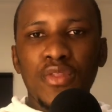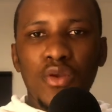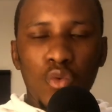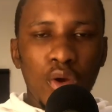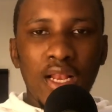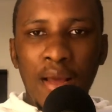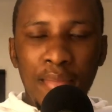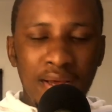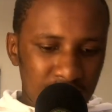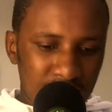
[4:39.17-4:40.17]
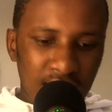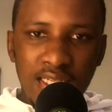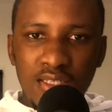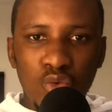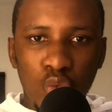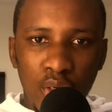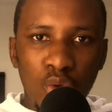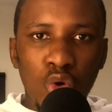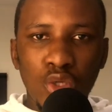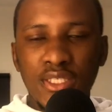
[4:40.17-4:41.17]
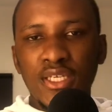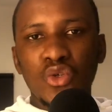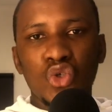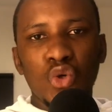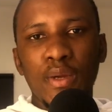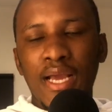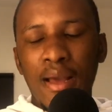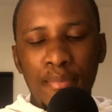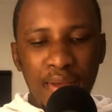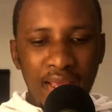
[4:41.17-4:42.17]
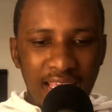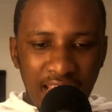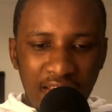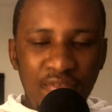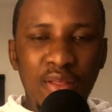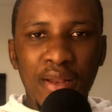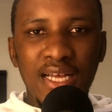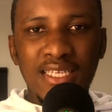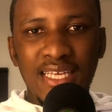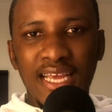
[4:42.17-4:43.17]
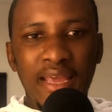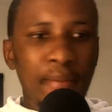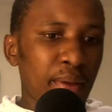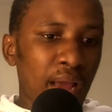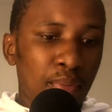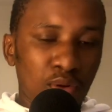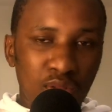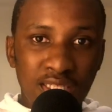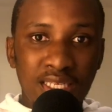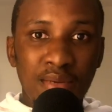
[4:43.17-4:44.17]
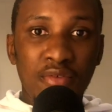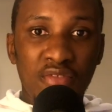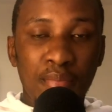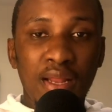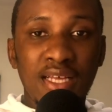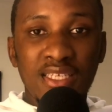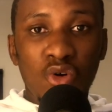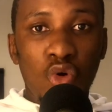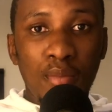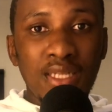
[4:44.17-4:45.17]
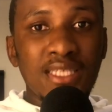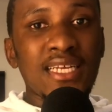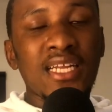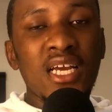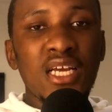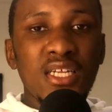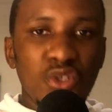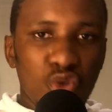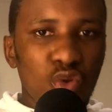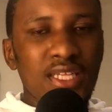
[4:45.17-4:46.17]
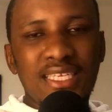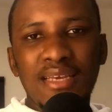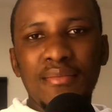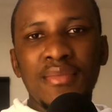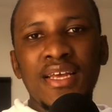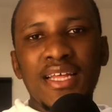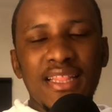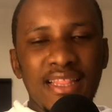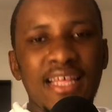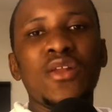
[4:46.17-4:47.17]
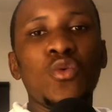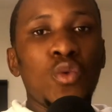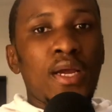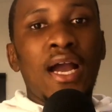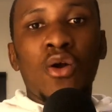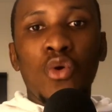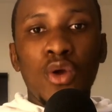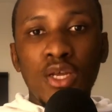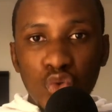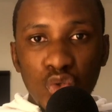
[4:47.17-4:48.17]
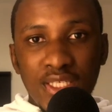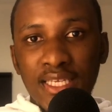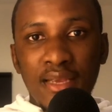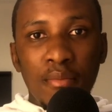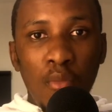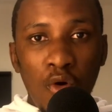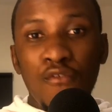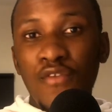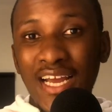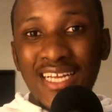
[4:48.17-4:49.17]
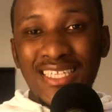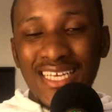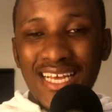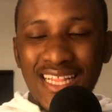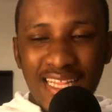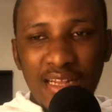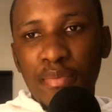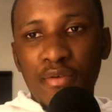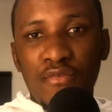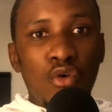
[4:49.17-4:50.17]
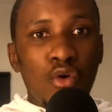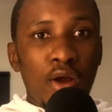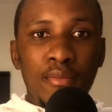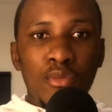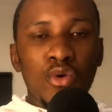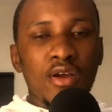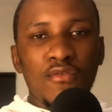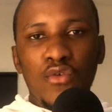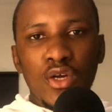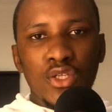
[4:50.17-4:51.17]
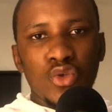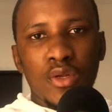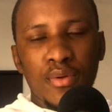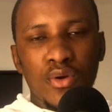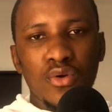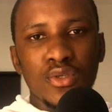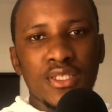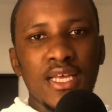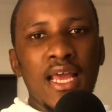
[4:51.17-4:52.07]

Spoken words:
well, ama results will continue showing up. If the players are happy about the team, if the players are committed to the team, then we are going to see more fight than before. And I'm looking forward to it because